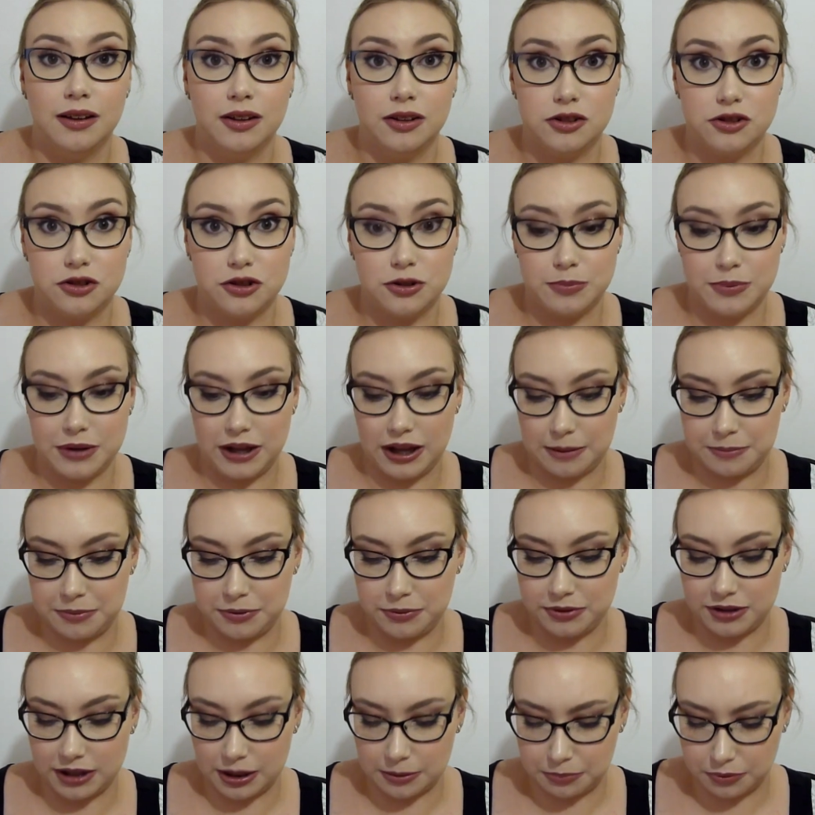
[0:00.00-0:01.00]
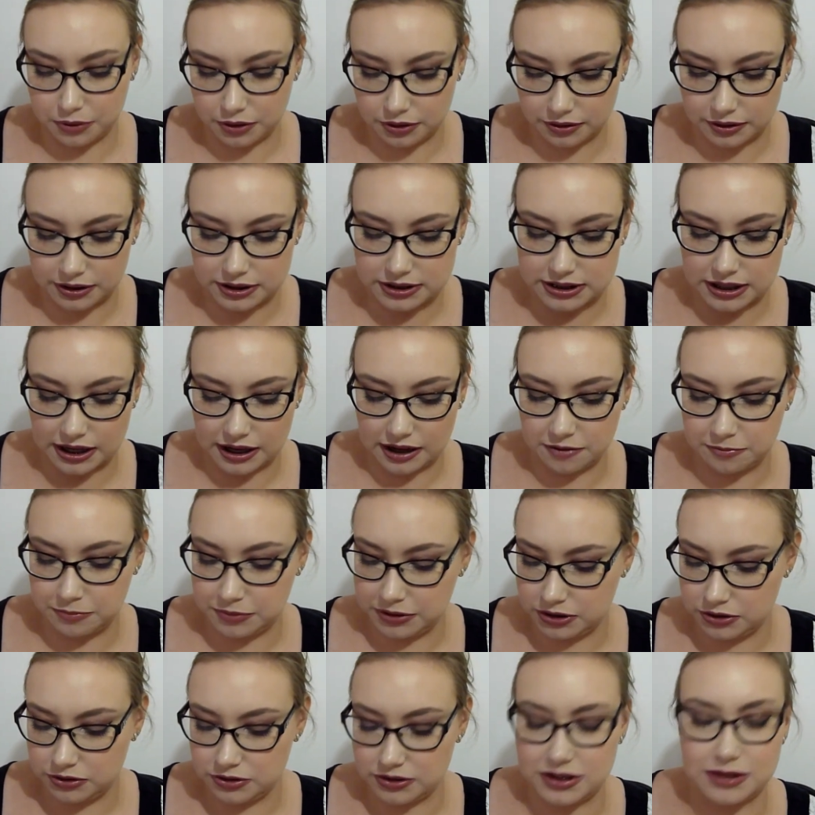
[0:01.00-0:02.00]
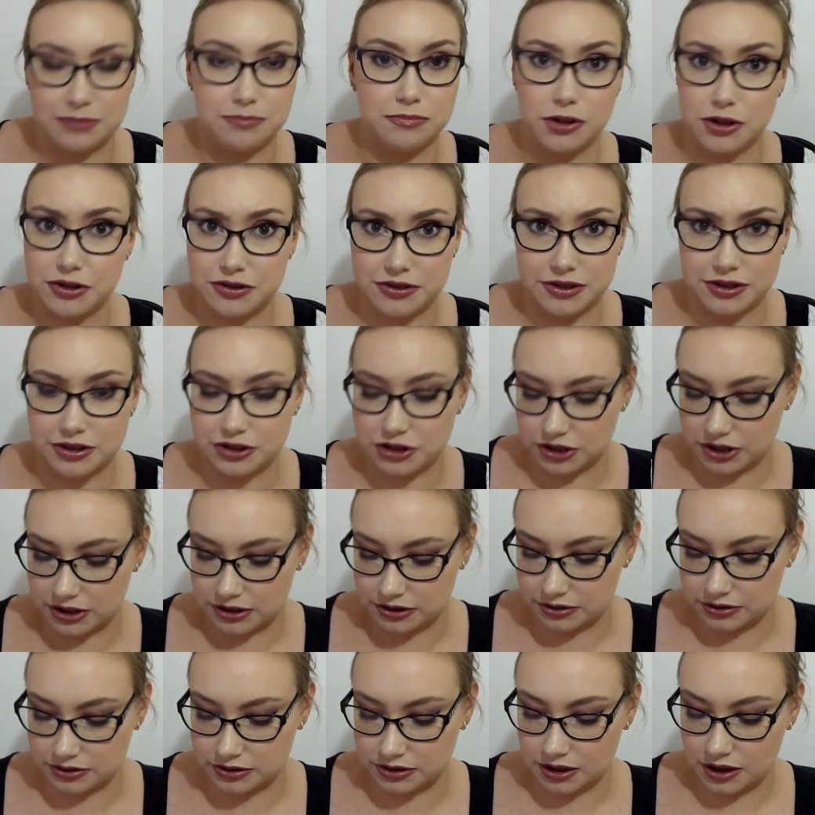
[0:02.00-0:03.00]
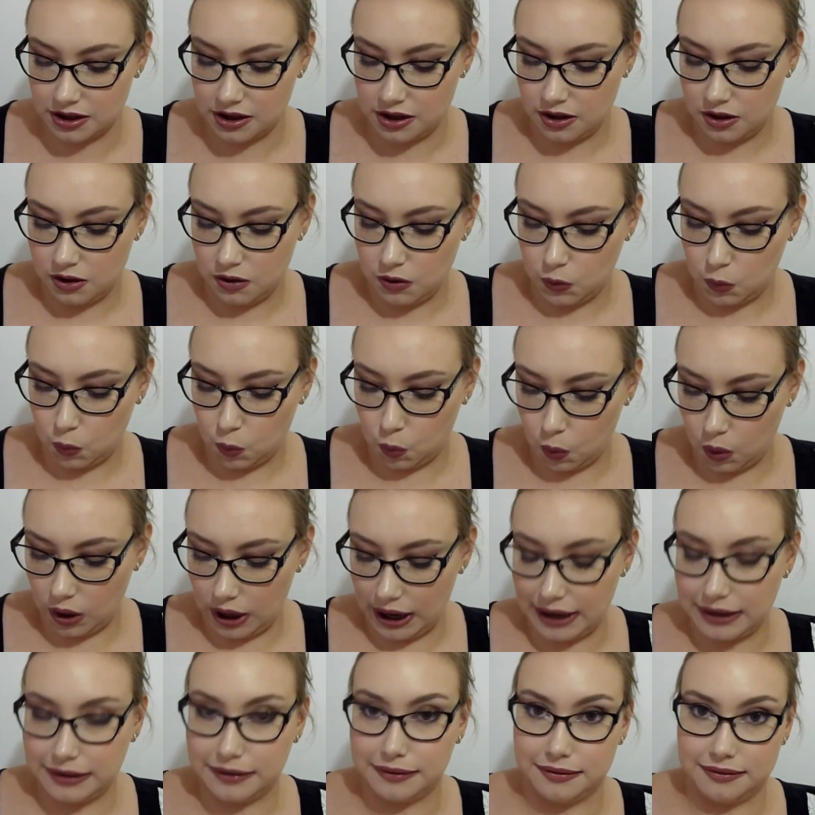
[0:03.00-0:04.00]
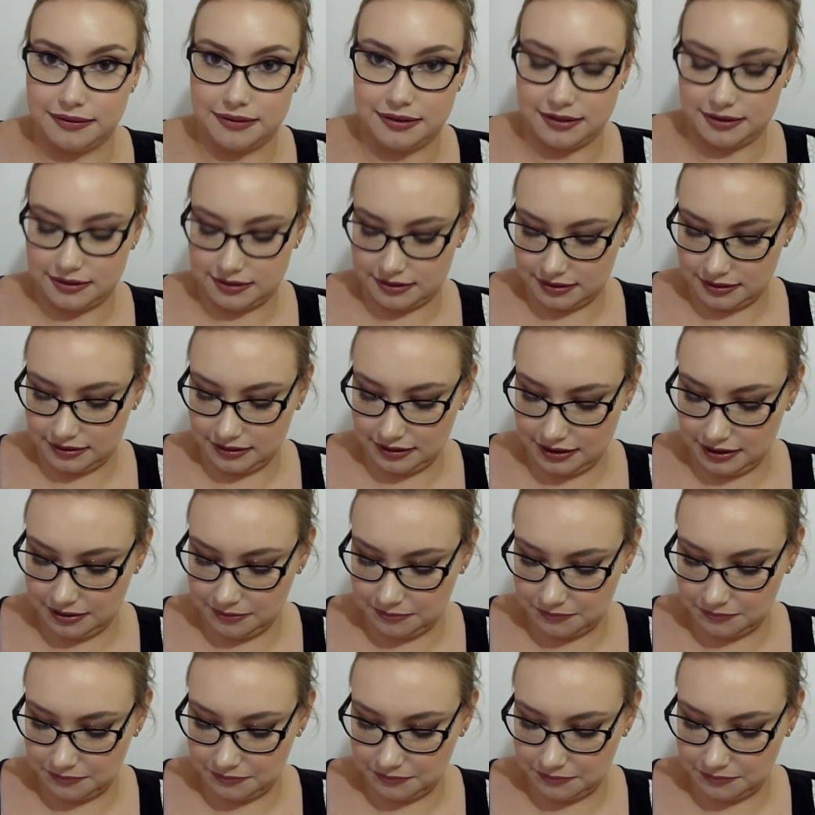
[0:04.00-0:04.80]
Super happy with that progress. I have been using most of those shadows quite consistently.